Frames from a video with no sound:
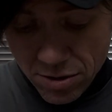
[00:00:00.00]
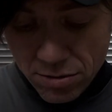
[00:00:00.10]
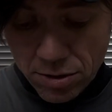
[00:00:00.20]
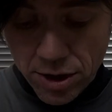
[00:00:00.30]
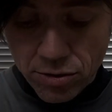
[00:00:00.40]

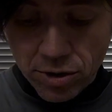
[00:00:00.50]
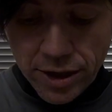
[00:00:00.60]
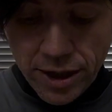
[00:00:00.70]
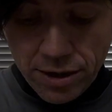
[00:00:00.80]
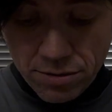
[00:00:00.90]

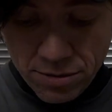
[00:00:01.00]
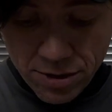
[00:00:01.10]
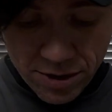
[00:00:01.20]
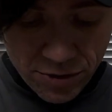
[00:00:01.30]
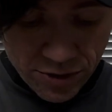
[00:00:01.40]
literally
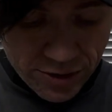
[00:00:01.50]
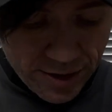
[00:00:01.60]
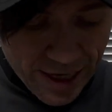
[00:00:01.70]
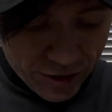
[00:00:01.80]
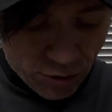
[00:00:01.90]
just in
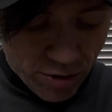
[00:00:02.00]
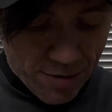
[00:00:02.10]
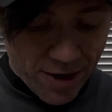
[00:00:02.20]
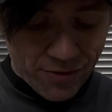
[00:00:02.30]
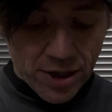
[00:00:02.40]
that short
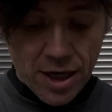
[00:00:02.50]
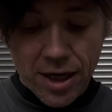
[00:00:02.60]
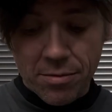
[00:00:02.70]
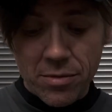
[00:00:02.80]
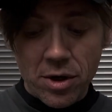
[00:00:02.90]
amount of
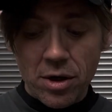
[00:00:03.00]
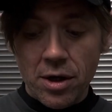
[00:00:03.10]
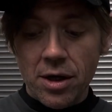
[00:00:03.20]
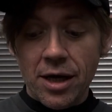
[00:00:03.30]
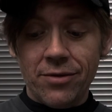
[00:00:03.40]
time
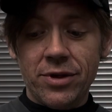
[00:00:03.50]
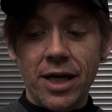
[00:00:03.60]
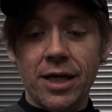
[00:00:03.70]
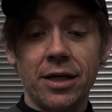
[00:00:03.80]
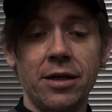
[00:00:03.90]
have
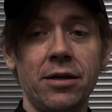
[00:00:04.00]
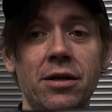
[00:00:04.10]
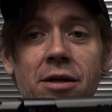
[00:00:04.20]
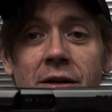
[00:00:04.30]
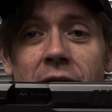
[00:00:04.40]
taken
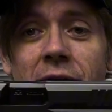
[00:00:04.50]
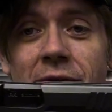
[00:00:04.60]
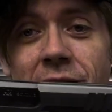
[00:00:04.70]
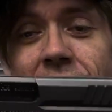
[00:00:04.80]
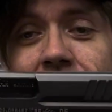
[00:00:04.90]

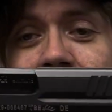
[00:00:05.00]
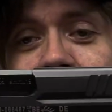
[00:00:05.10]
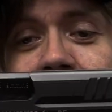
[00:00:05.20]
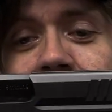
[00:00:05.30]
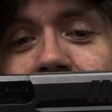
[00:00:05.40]

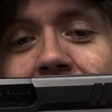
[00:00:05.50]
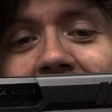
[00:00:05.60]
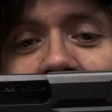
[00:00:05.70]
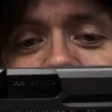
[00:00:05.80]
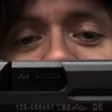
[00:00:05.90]
that